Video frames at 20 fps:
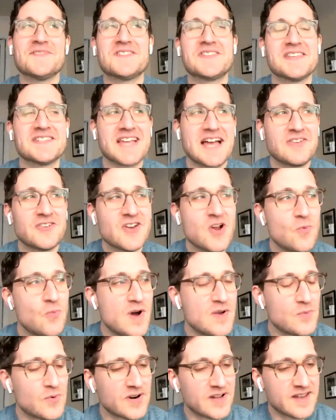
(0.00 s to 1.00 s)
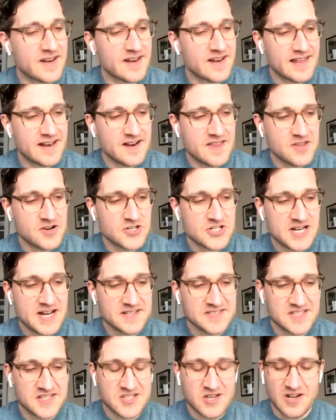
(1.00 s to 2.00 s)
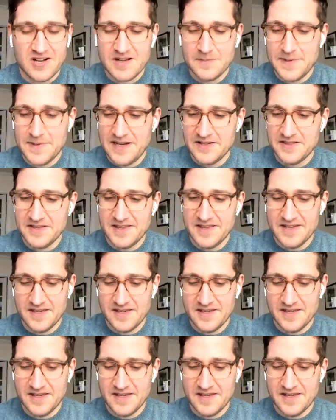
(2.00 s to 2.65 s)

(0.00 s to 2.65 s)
Since I don't know when we're going to get another chance to talk about